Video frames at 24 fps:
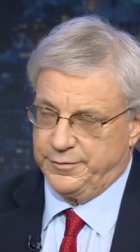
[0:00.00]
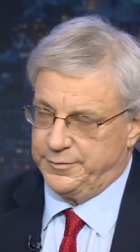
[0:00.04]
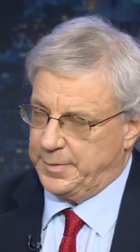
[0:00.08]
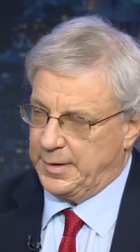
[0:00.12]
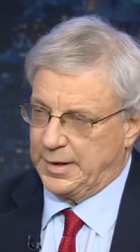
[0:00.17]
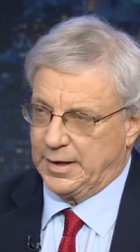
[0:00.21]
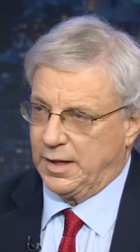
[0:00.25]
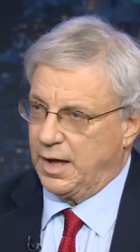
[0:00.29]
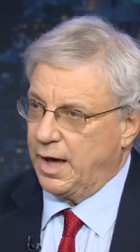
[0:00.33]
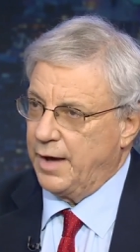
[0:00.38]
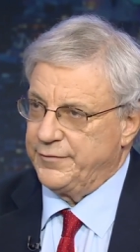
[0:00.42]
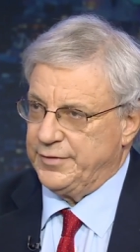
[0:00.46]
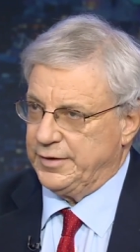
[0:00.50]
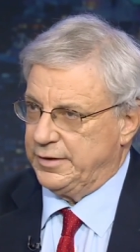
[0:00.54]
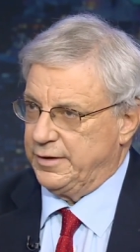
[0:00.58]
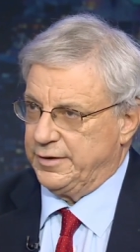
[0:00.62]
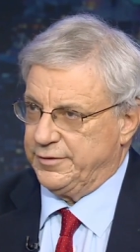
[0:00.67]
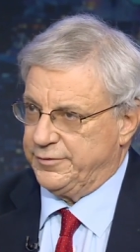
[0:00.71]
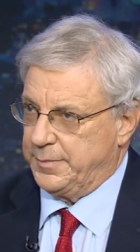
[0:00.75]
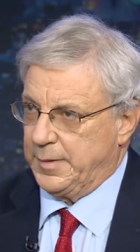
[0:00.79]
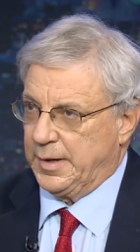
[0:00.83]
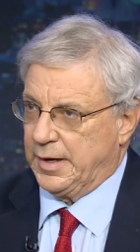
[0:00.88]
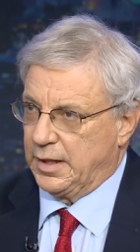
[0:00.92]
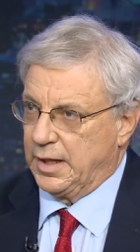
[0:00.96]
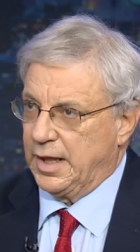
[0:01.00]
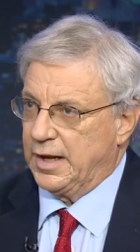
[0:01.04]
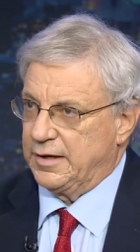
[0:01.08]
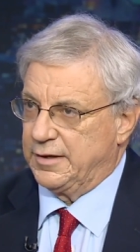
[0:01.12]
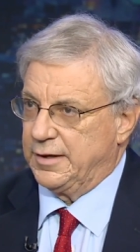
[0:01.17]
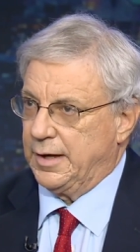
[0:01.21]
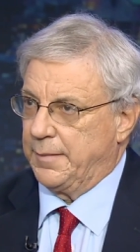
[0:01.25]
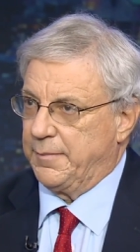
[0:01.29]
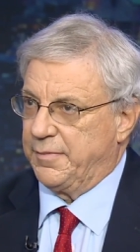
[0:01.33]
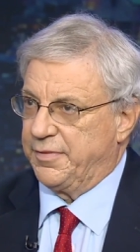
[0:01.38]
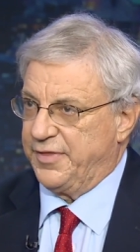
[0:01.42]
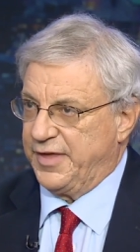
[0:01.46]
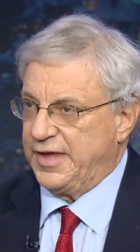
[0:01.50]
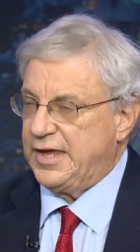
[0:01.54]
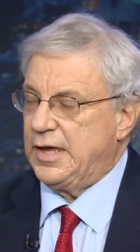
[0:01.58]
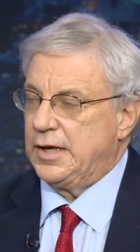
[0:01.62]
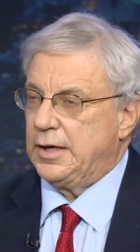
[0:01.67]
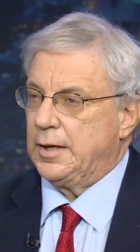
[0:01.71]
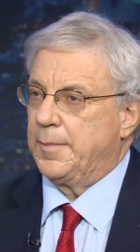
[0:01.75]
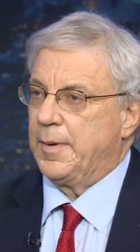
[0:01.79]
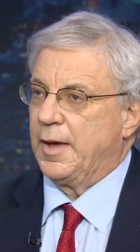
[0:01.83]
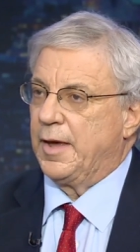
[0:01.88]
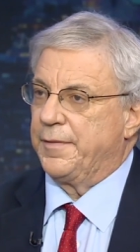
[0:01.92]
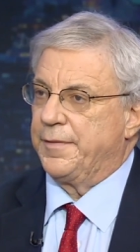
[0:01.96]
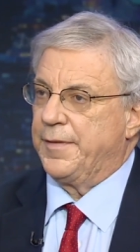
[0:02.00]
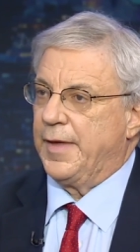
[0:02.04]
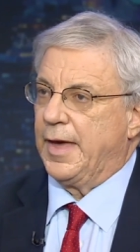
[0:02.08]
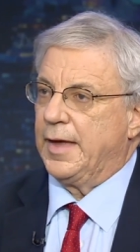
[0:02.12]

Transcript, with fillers: obviously spent a lot of time thinking about